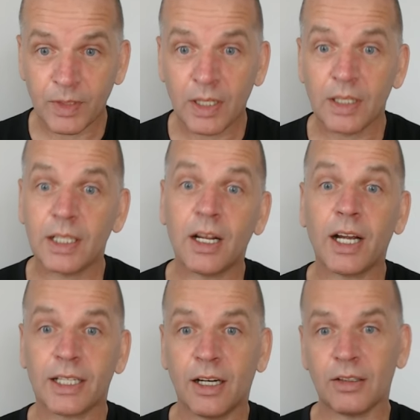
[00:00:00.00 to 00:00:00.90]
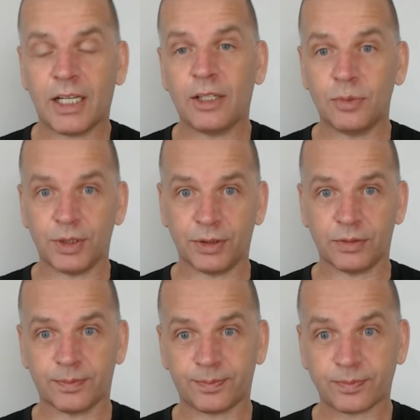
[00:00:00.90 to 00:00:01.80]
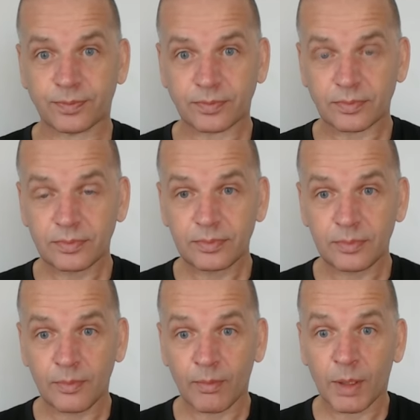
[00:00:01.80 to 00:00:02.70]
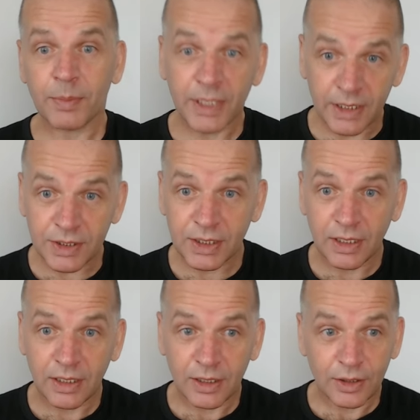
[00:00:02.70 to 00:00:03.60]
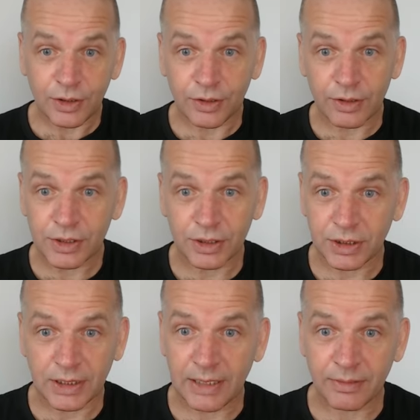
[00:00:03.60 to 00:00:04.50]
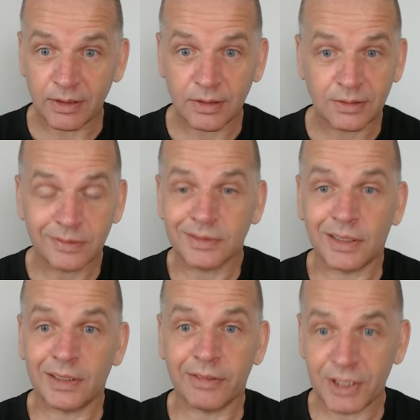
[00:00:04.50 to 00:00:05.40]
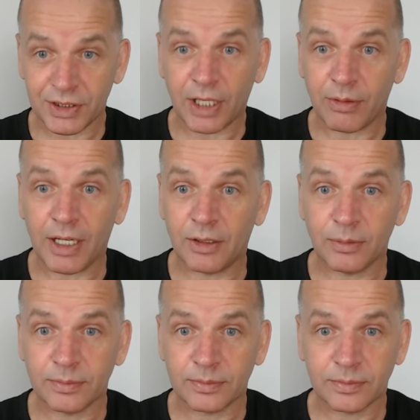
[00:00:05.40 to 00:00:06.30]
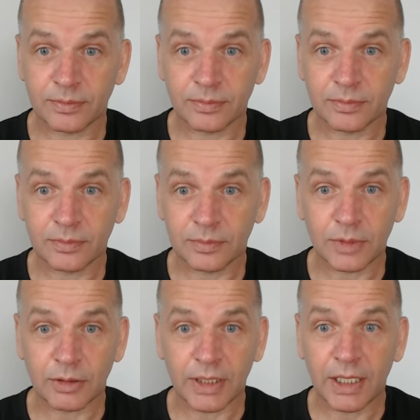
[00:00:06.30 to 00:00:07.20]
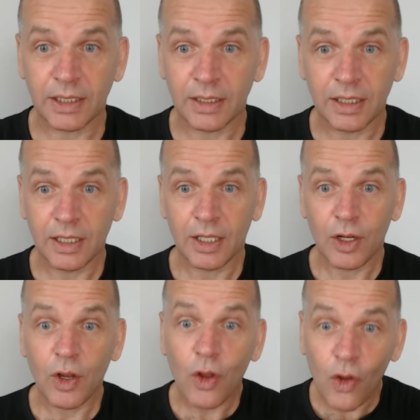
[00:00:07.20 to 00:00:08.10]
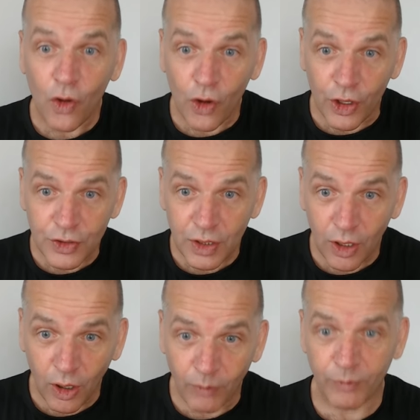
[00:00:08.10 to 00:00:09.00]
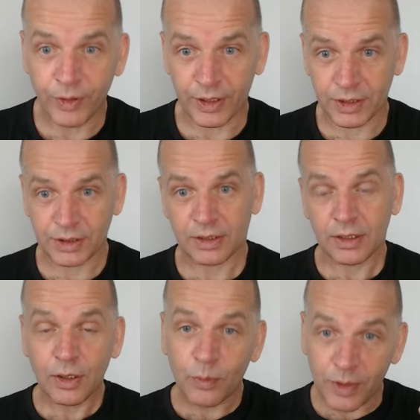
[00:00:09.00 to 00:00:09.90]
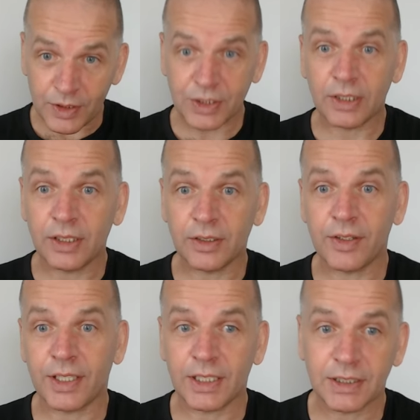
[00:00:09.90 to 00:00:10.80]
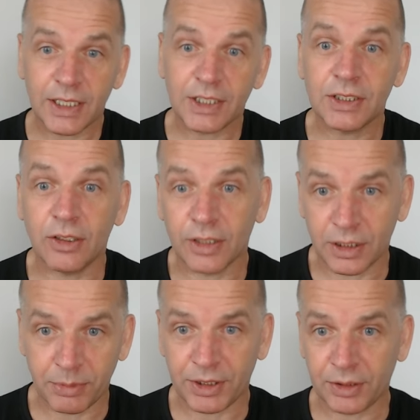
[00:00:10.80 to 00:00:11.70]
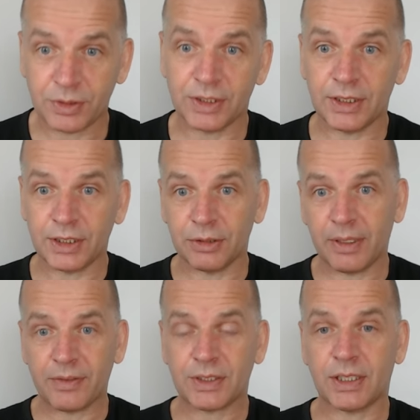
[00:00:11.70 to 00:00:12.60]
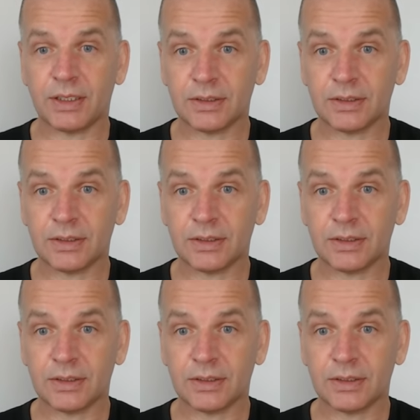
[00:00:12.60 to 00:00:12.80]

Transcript: then I can't help you, because you're at such a level that there is no help, okay? It's obvious with certain things it's not going to be used in the UFC.